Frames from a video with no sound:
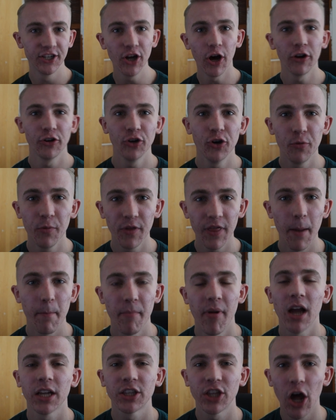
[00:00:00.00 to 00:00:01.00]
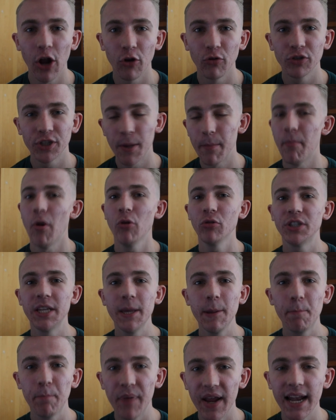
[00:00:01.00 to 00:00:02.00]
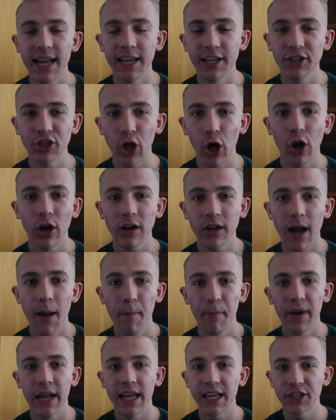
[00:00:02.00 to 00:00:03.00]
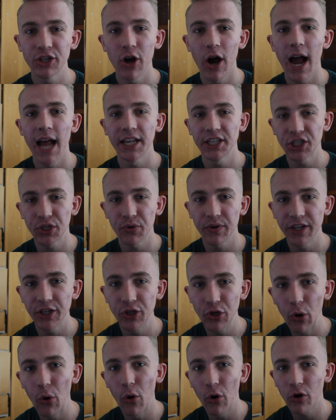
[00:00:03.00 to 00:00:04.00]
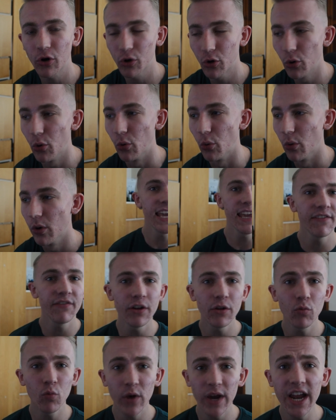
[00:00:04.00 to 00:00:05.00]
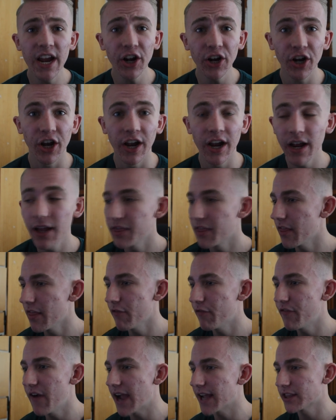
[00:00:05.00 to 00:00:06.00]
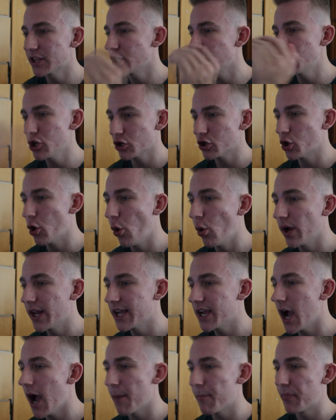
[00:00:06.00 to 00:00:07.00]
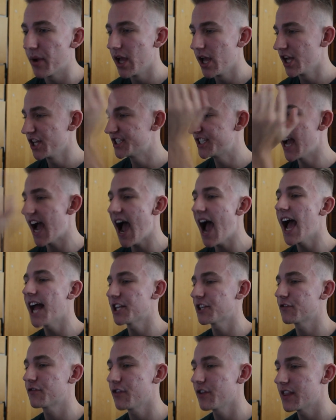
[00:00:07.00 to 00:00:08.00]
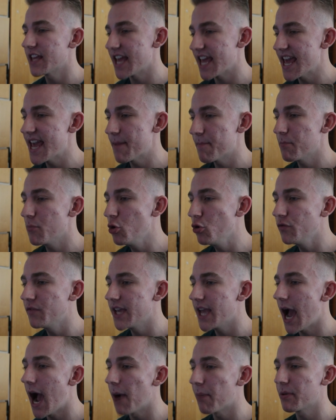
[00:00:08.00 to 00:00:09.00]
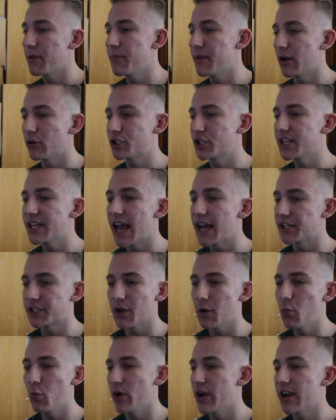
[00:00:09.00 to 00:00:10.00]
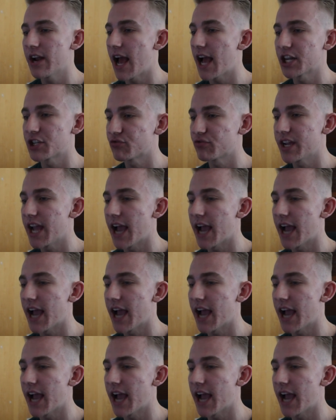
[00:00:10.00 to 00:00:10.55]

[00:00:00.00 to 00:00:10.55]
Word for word: it's not normal that McDonald's, a multi-billion dollar company, is not answering your call. Even weirder than the fact that you're calling up to ask for the It movie Happy Meal to get some weird ass